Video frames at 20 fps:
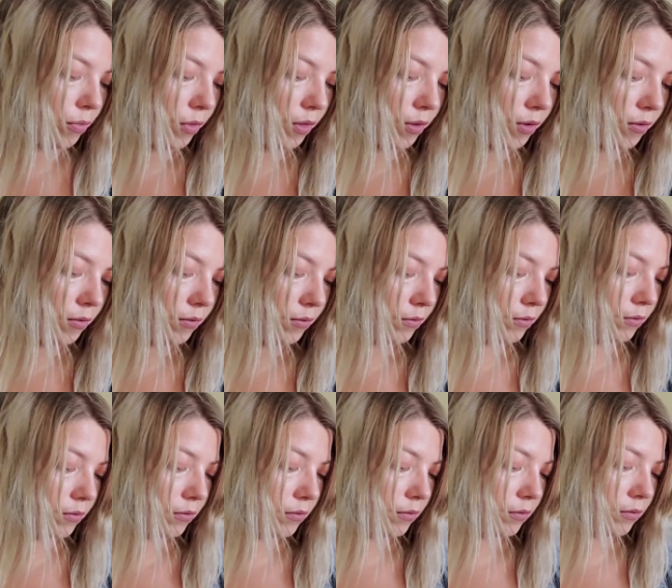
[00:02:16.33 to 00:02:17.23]

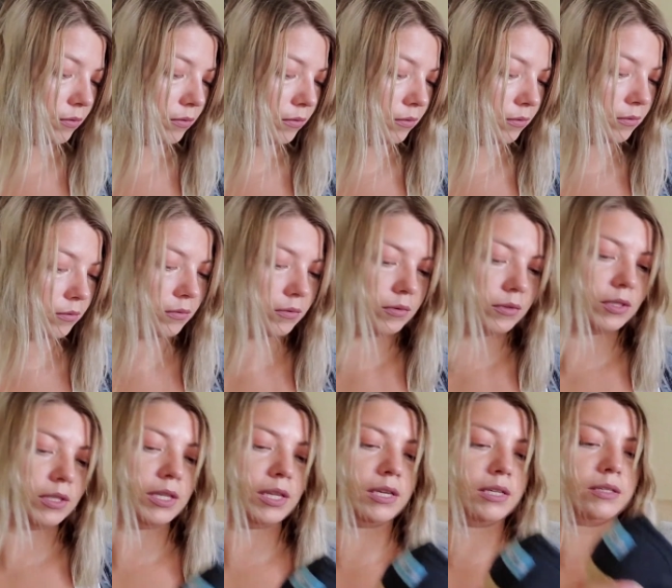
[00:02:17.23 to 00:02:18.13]
Um,
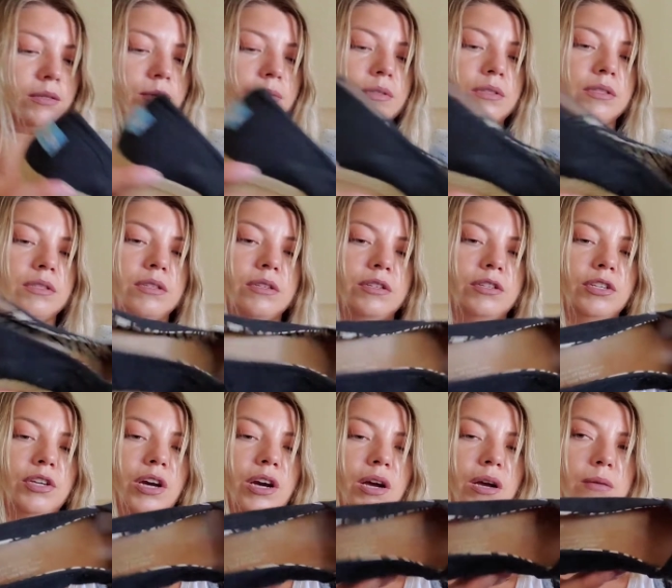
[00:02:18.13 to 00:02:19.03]
next ones are
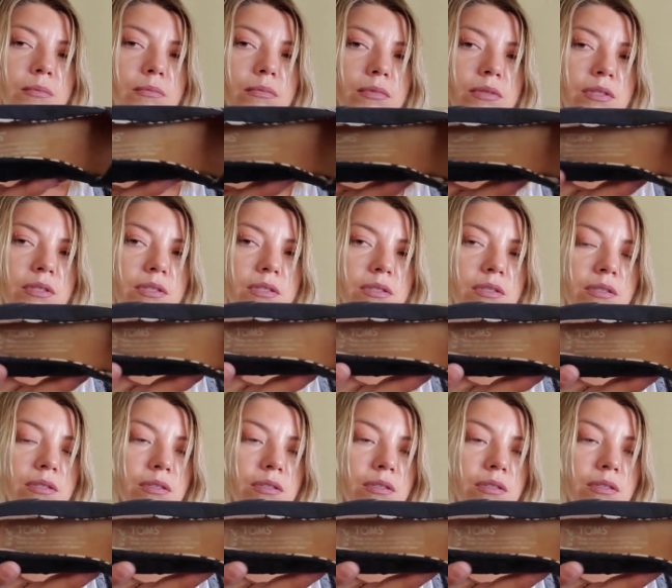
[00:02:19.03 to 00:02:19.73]
Toms.